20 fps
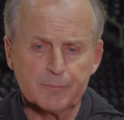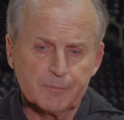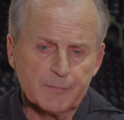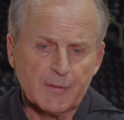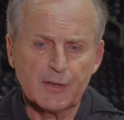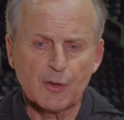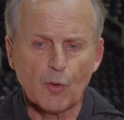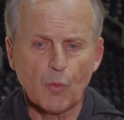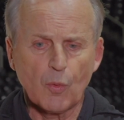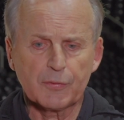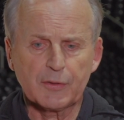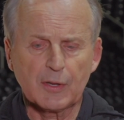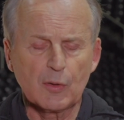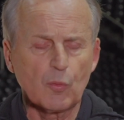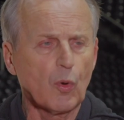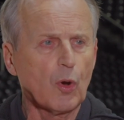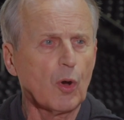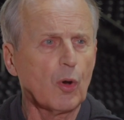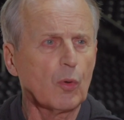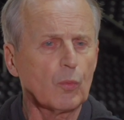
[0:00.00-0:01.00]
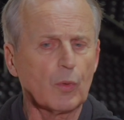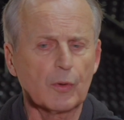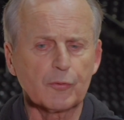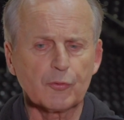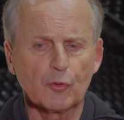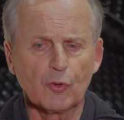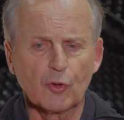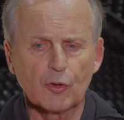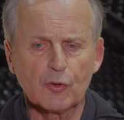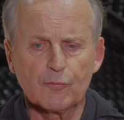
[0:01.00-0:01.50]
that know what they want, what
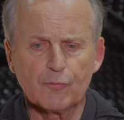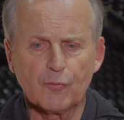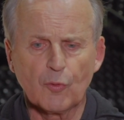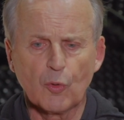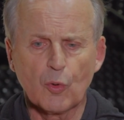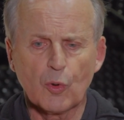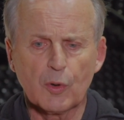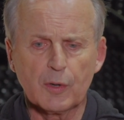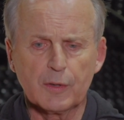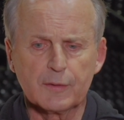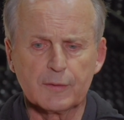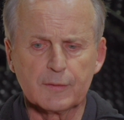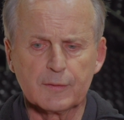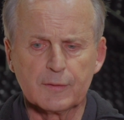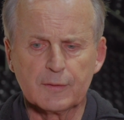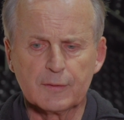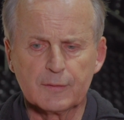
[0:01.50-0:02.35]
they're looking for, and